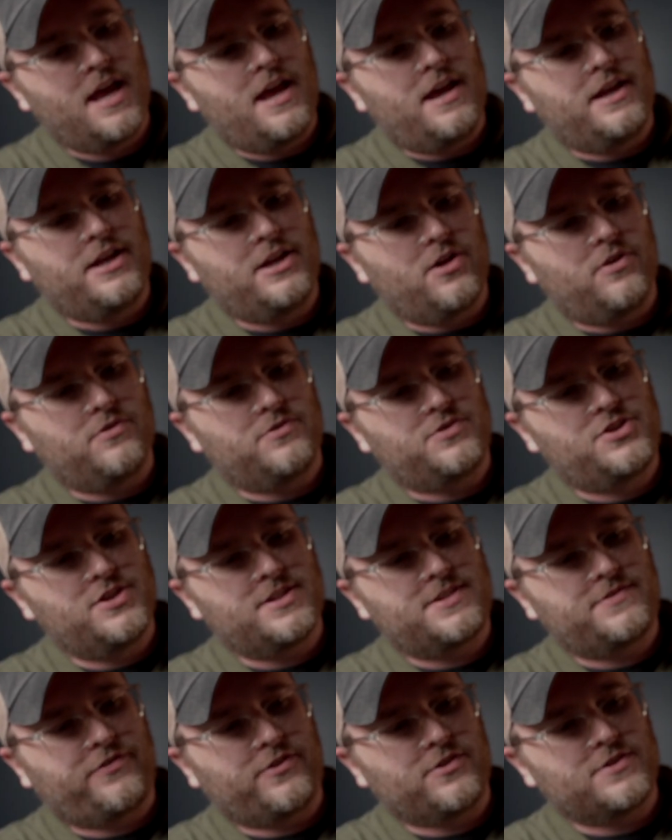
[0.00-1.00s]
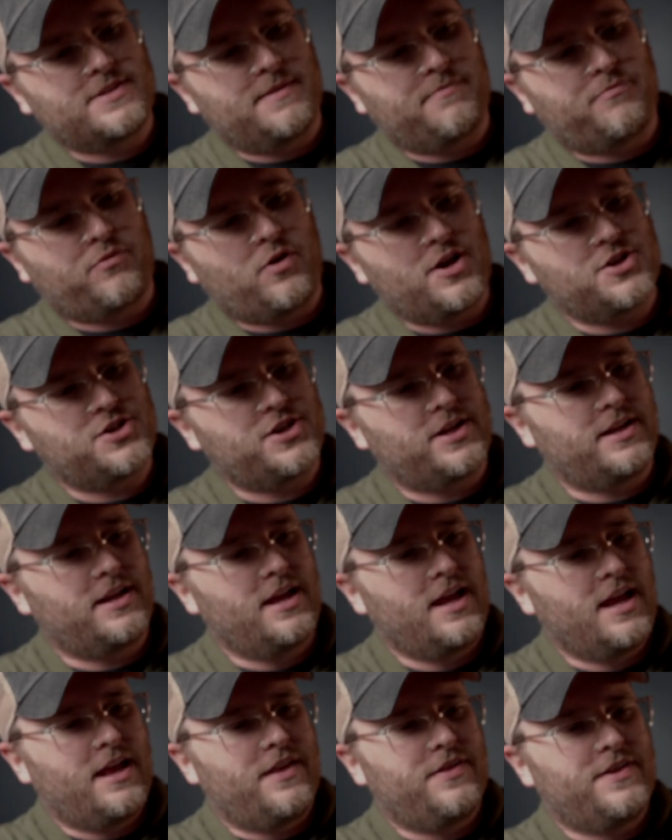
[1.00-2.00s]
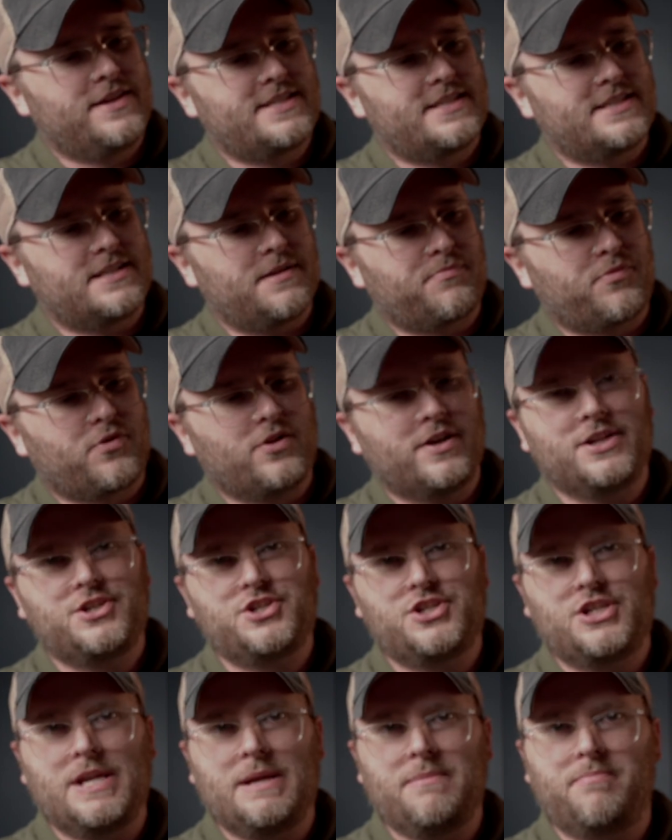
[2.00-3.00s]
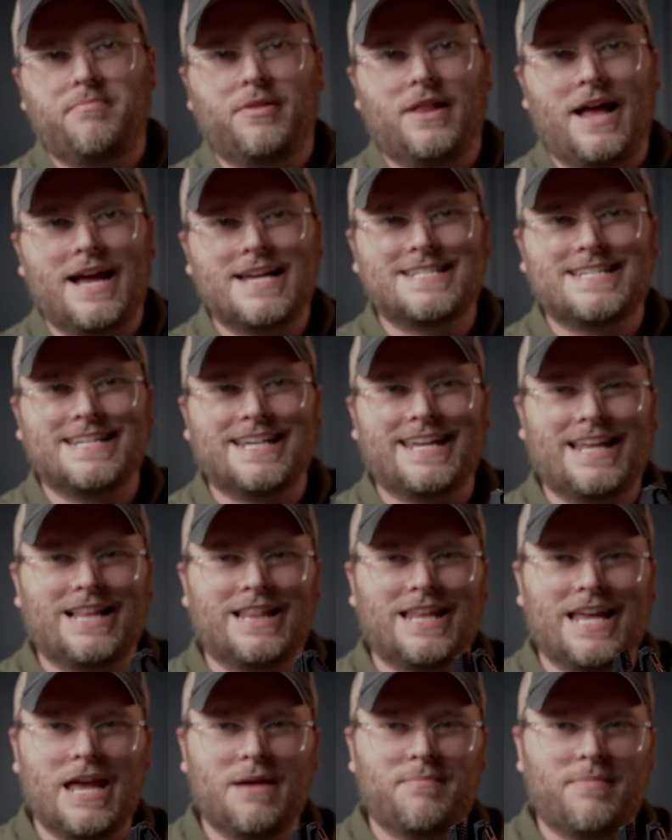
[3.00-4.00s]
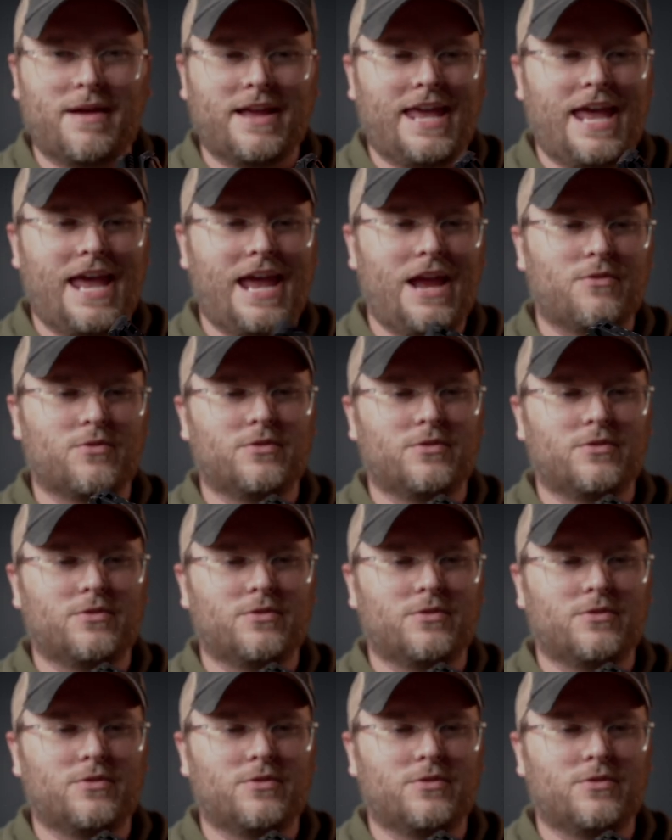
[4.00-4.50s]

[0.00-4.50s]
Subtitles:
you know, just first impression, this is a pretty cheap plastic clamp. I can't